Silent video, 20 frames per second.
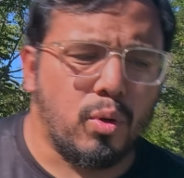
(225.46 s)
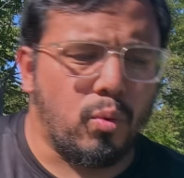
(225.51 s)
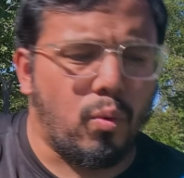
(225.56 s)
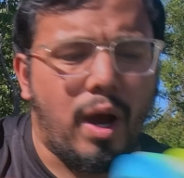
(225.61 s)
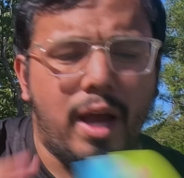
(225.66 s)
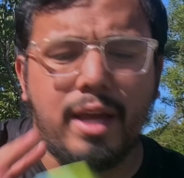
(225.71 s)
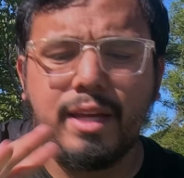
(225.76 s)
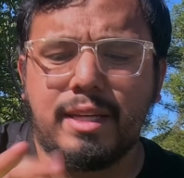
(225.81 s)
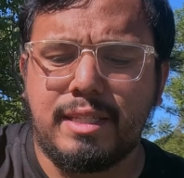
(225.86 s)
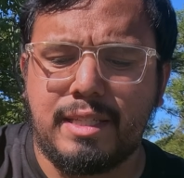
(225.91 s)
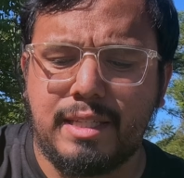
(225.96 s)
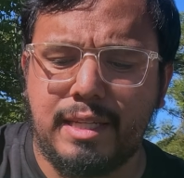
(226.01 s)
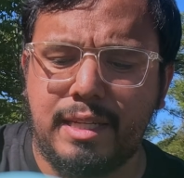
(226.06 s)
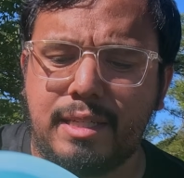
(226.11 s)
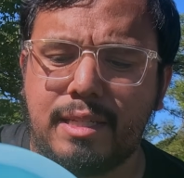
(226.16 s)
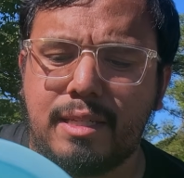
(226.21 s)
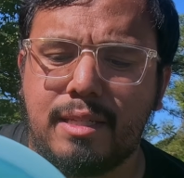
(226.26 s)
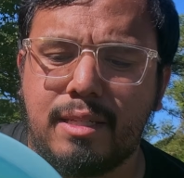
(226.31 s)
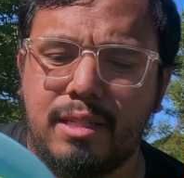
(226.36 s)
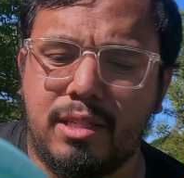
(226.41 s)
why is
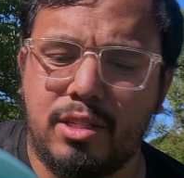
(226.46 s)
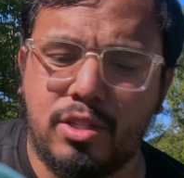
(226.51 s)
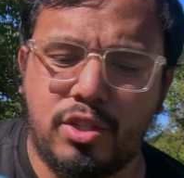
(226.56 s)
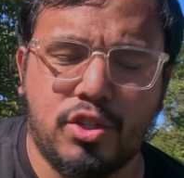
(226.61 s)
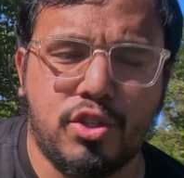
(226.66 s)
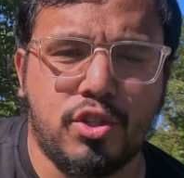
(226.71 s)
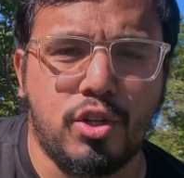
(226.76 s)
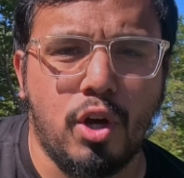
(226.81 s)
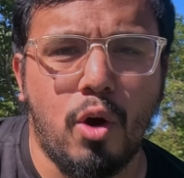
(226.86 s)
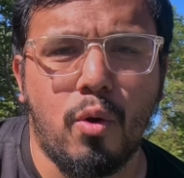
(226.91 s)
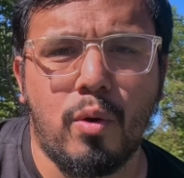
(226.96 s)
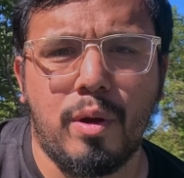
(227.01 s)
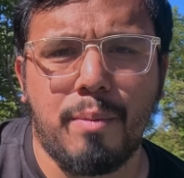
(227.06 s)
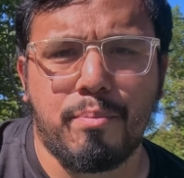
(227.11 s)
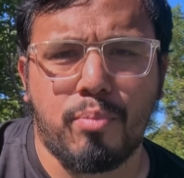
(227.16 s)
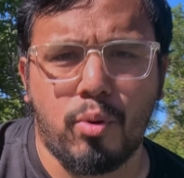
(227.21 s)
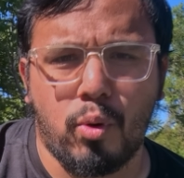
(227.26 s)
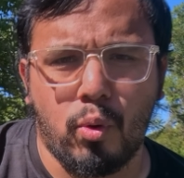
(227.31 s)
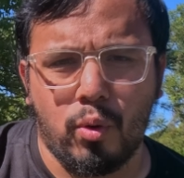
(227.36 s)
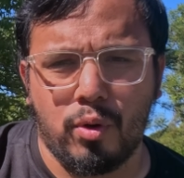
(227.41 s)
this so
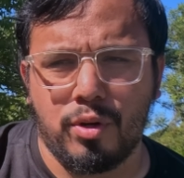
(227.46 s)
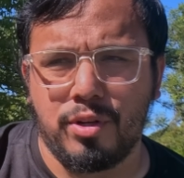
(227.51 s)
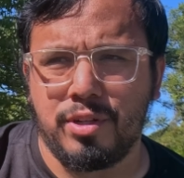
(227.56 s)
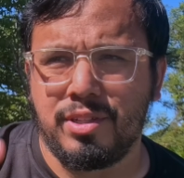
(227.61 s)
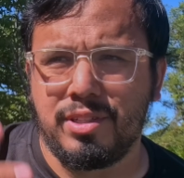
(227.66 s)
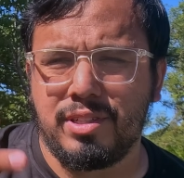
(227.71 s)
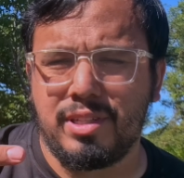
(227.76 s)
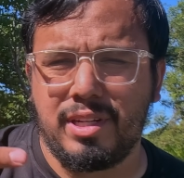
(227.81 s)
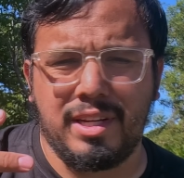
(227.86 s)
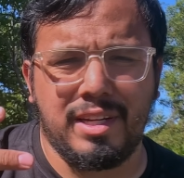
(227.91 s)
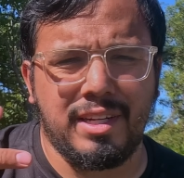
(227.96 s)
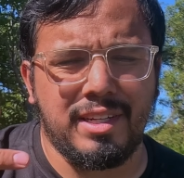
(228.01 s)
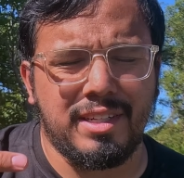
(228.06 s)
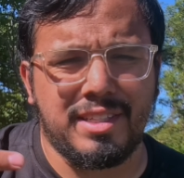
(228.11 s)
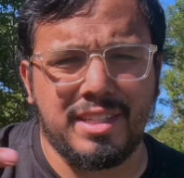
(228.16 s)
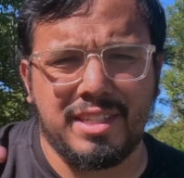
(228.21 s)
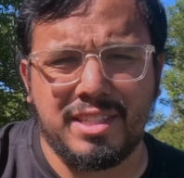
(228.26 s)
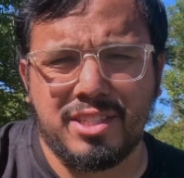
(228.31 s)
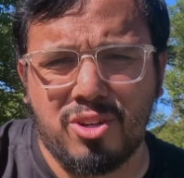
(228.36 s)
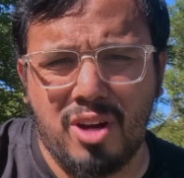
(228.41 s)
important in
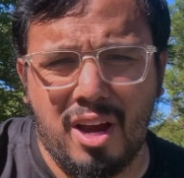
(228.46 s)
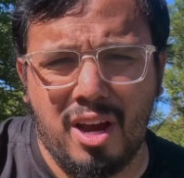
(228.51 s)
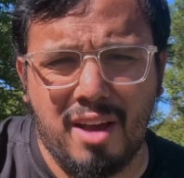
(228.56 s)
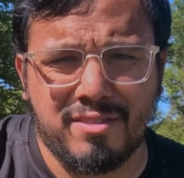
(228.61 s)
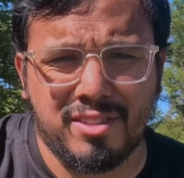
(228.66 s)
Discraft's